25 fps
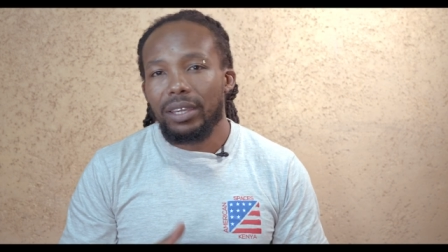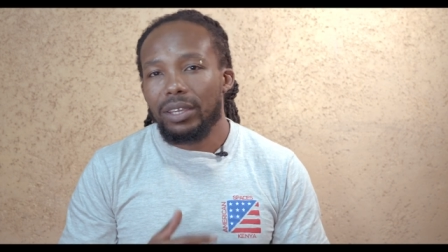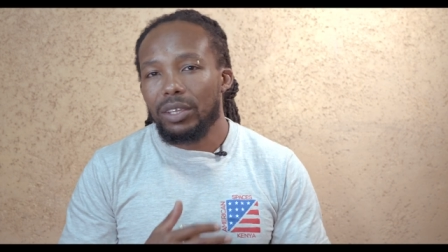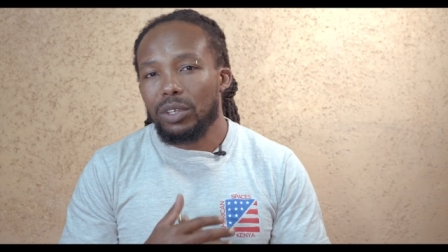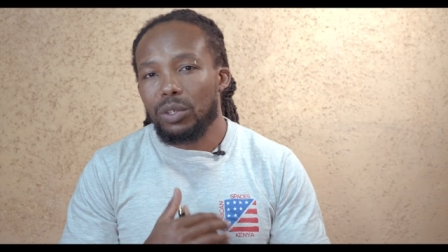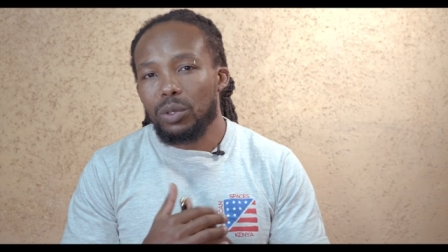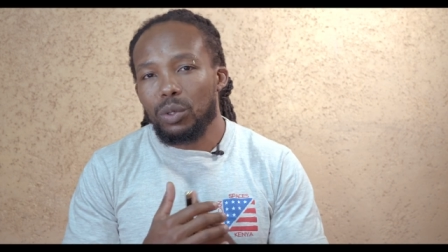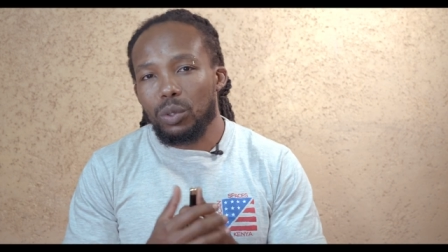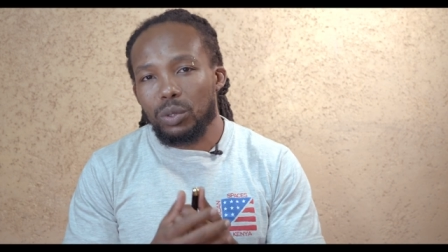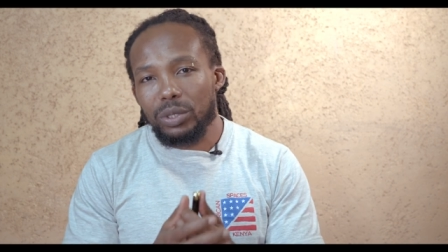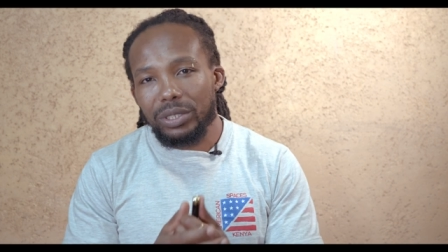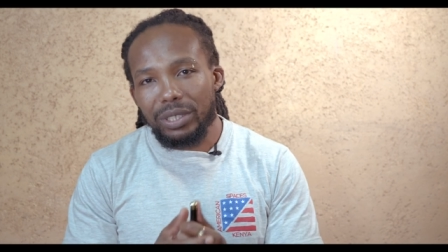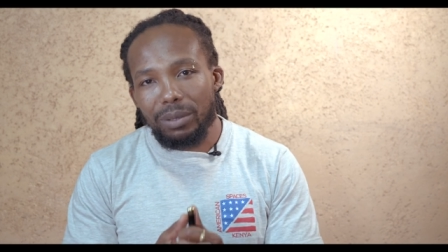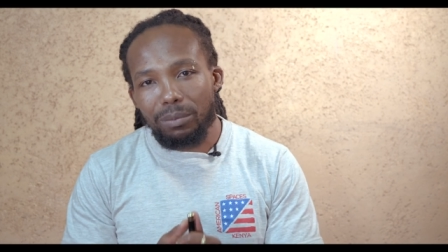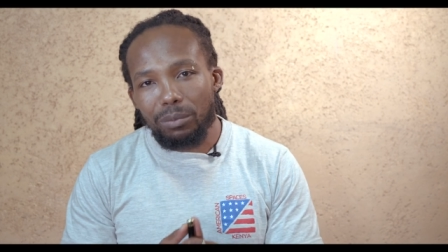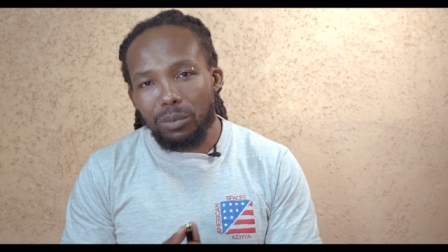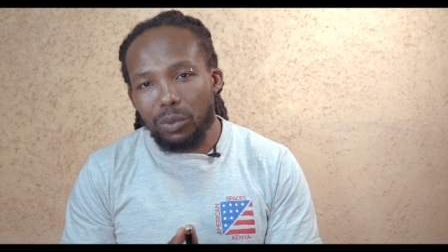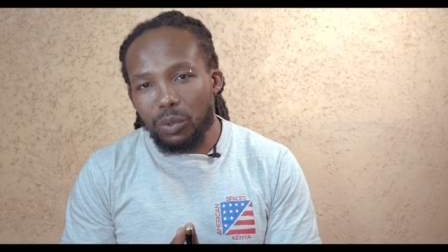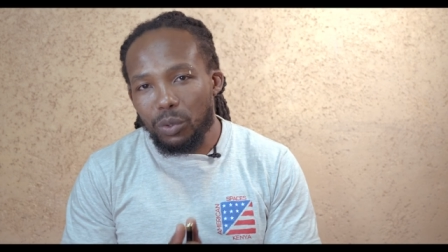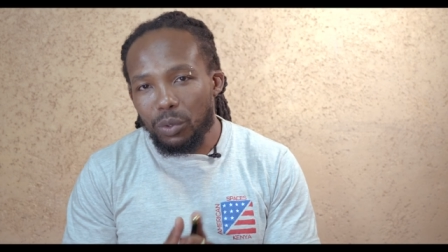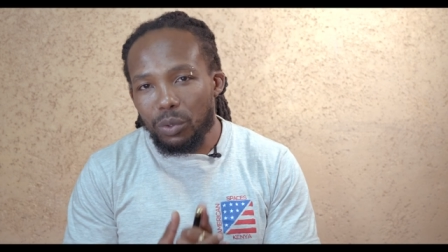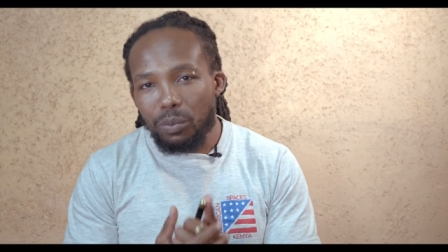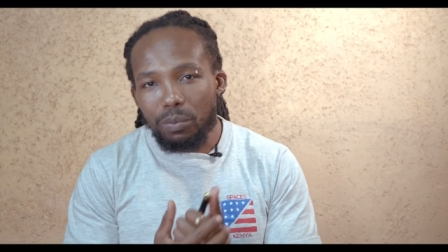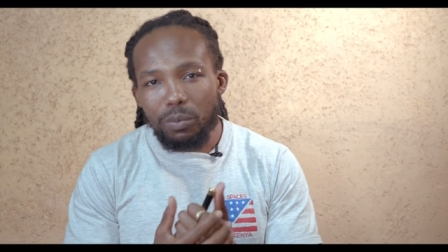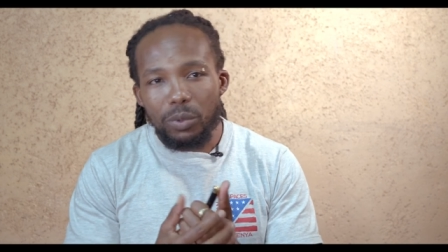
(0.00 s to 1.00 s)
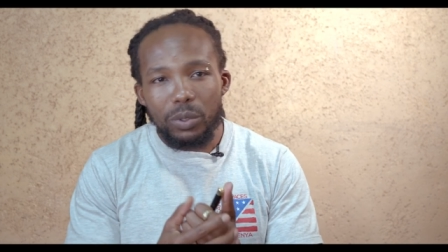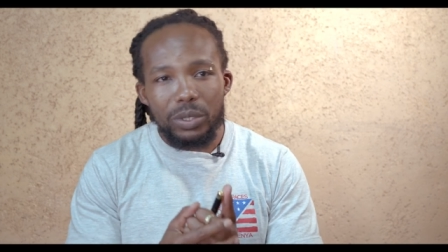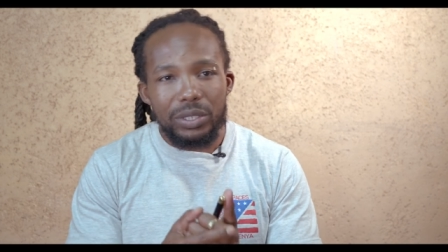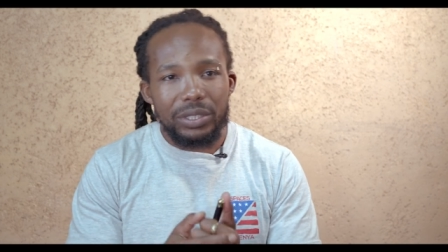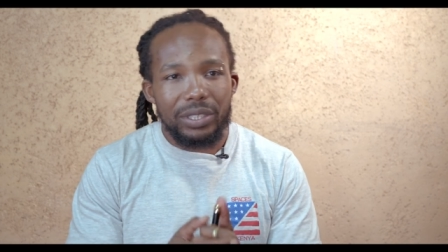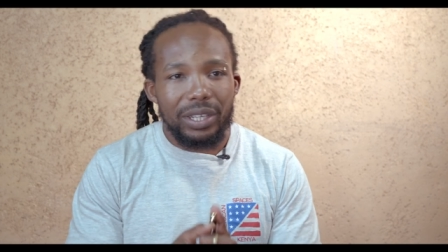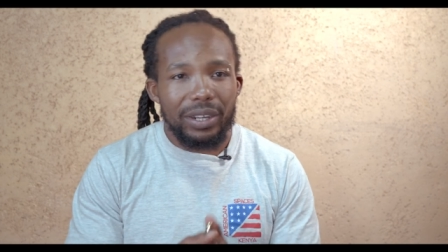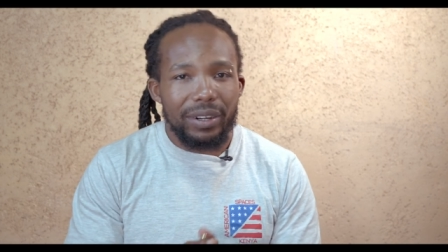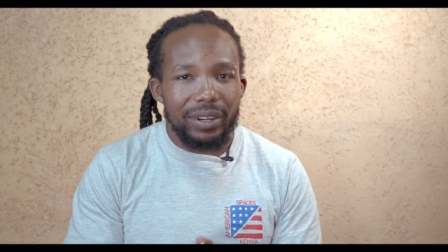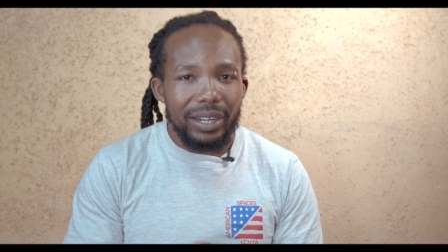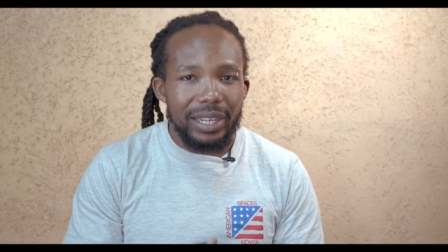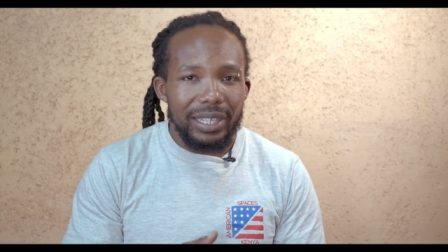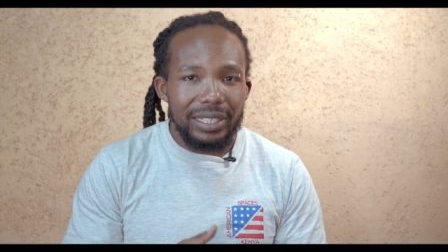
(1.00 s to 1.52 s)
You know, some good
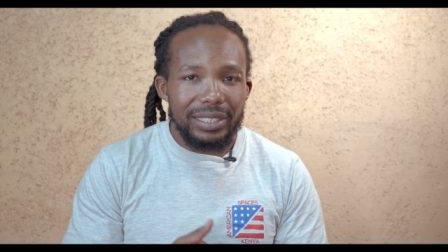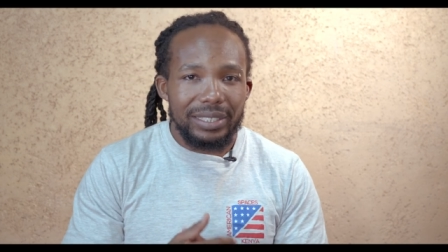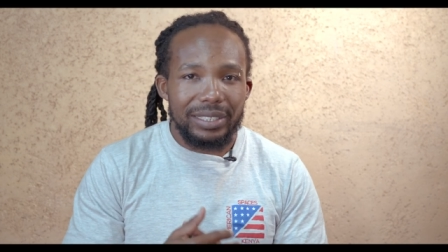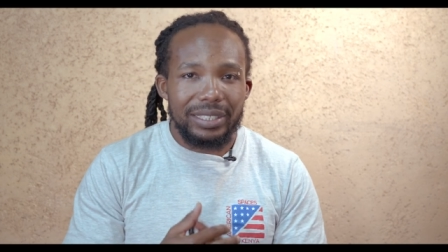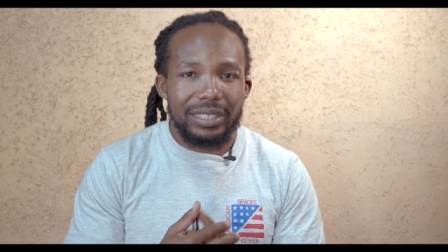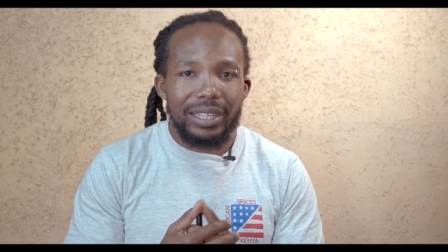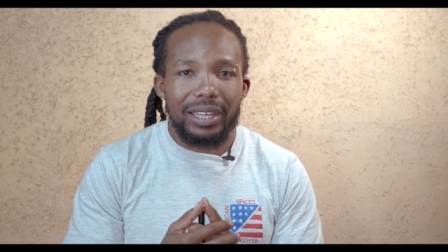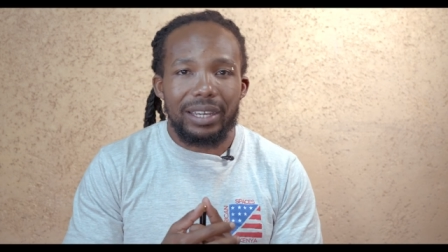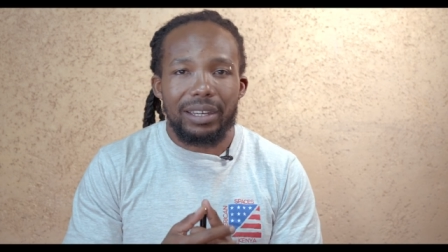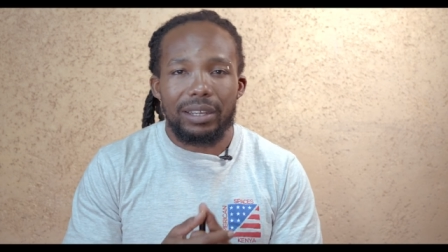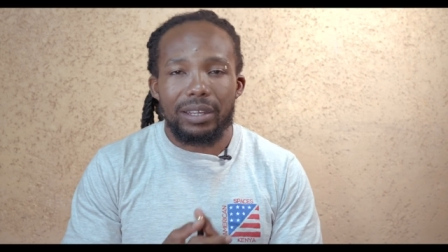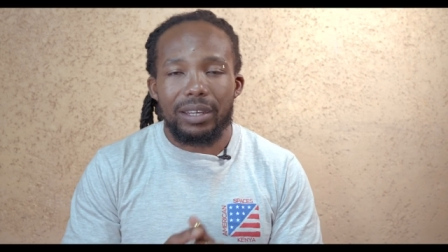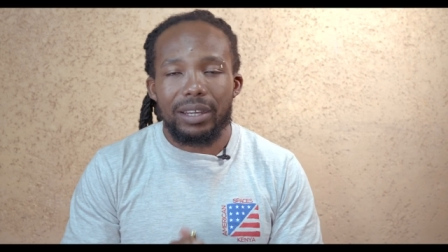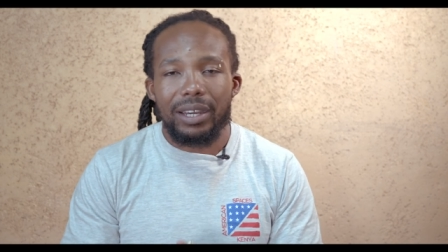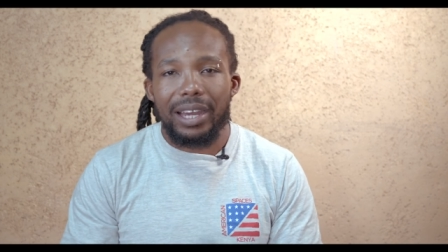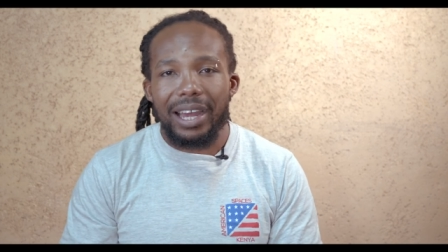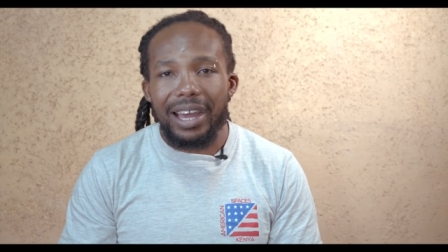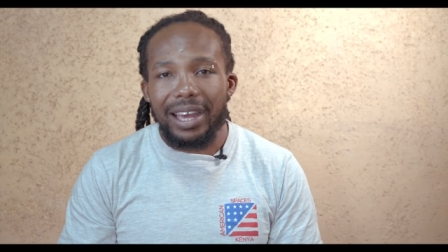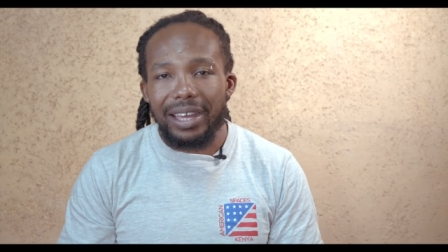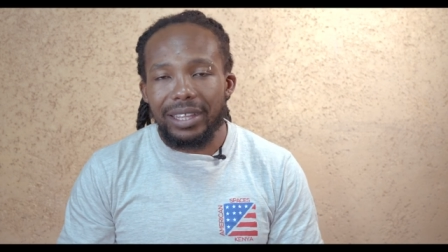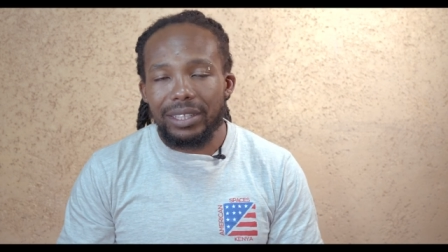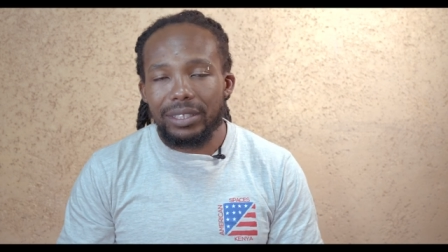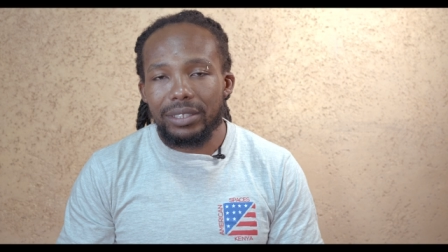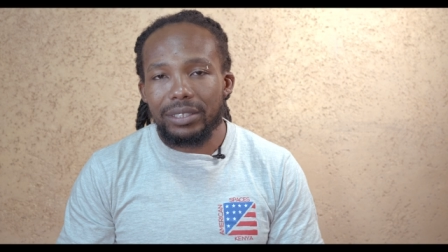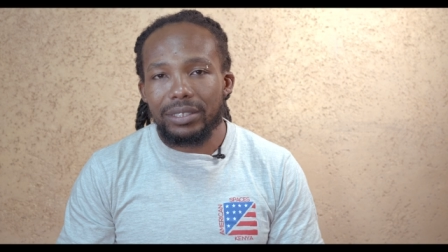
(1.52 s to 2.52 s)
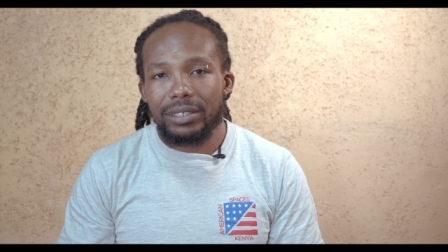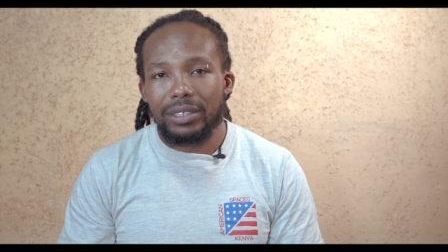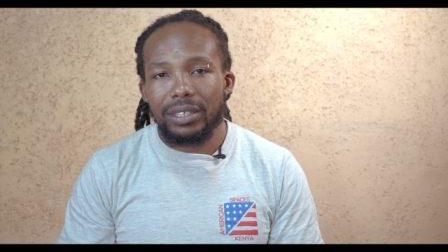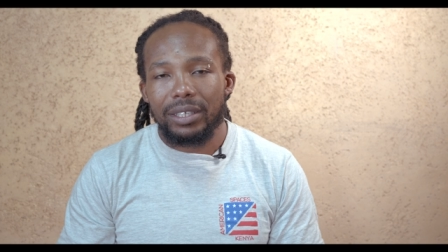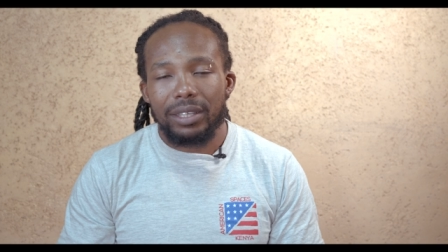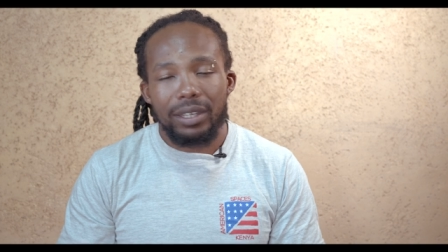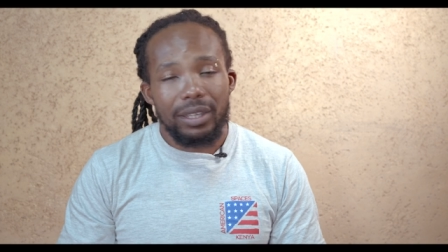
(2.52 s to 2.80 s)
moisturized uh, hands.